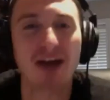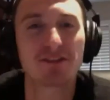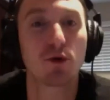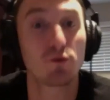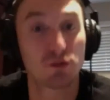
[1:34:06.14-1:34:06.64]
Uh,
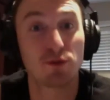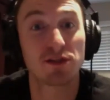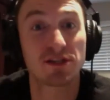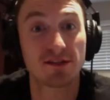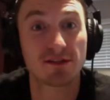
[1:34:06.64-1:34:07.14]
so, so
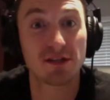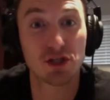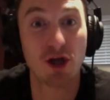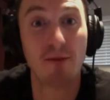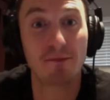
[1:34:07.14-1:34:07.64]
the, the
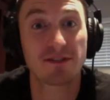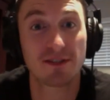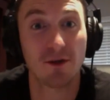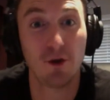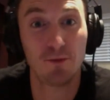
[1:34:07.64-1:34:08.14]
shop is
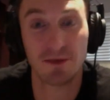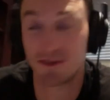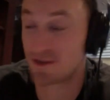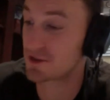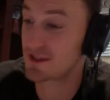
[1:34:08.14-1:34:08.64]
still open.
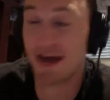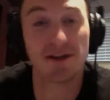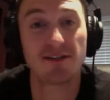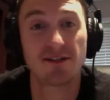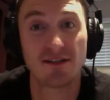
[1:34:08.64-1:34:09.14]
So
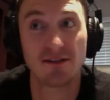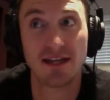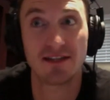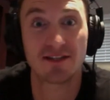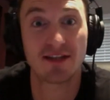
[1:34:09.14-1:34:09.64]
Saturdays and,
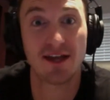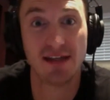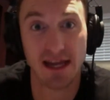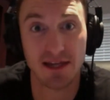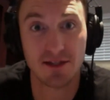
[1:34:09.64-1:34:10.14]
and Sundays.